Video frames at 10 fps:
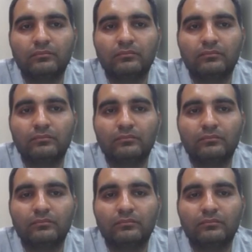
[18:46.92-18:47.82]

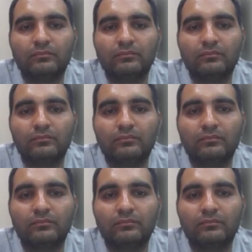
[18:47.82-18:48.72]

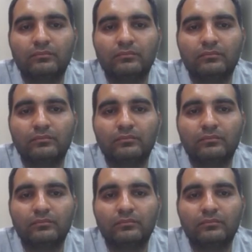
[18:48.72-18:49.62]

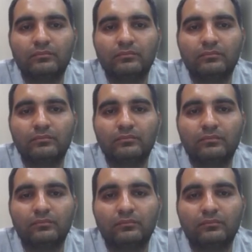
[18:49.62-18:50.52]

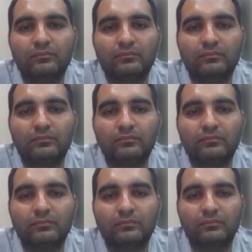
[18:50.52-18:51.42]

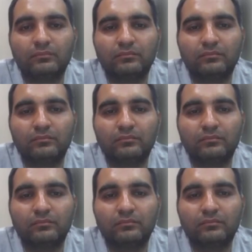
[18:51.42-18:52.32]

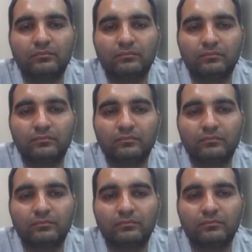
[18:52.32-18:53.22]

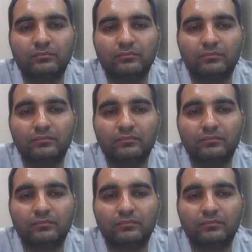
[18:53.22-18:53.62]
The person shown says nothing.